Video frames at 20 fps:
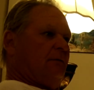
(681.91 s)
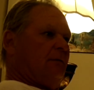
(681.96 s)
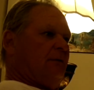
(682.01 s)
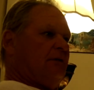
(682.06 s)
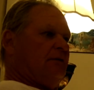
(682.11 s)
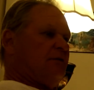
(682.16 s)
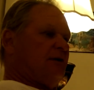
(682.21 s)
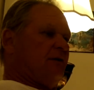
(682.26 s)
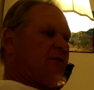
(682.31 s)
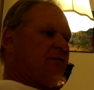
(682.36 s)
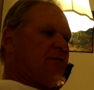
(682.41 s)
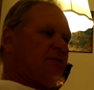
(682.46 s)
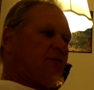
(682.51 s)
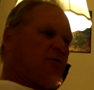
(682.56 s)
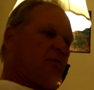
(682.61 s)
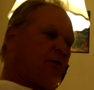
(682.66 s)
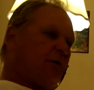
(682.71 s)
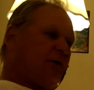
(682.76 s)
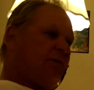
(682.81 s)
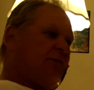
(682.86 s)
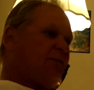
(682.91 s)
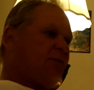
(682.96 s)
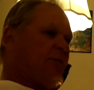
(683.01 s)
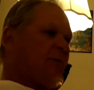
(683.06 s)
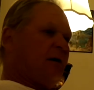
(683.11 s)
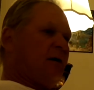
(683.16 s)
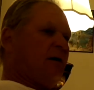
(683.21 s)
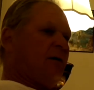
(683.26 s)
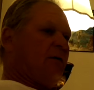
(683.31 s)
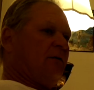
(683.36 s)
He's under
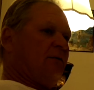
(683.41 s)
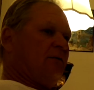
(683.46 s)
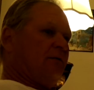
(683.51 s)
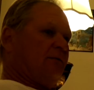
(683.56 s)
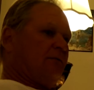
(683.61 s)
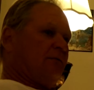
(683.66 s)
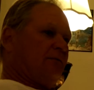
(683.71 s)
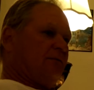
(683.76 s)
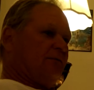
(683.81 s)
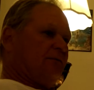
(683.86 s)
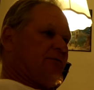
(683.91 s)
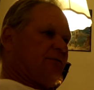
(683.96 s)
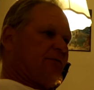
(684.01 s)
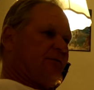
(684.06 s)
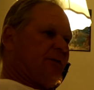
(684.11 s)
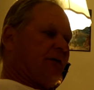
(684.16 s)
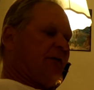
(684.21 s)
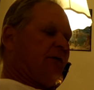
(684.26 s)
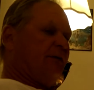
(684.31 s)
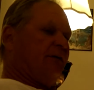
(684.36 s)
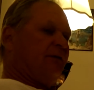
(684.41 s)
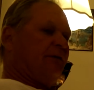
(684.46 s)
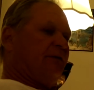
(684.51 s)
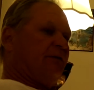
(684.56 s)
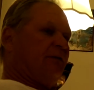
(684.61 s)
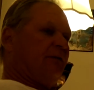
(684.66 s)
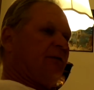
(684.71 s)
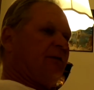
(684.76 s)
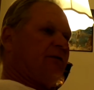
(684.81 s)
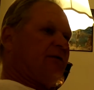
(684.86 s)
24-hour
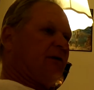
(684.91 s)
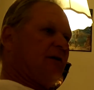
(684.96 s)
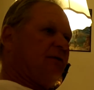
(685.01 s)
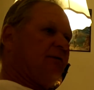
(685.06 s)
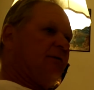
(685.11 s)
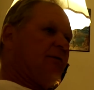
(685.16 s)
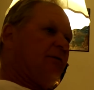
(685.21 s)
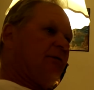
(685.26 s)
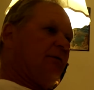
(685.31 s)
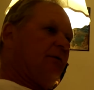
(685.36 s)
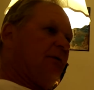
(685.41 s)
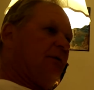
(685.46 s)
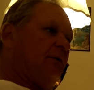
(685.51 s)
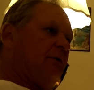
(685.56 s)
surveillance. He's under